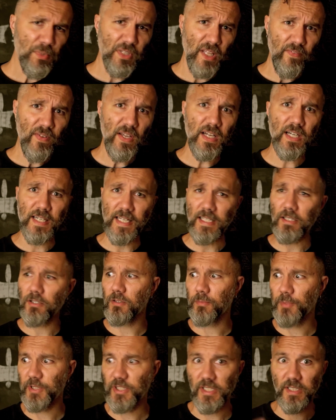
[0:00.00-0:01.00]
they've got a neat little
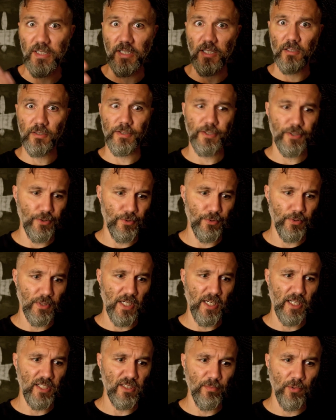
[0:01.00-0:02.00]
machine that'll do
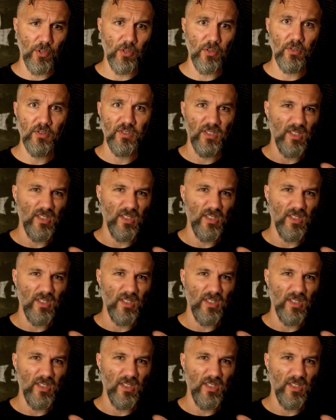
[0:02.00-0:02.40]
9-inch mold.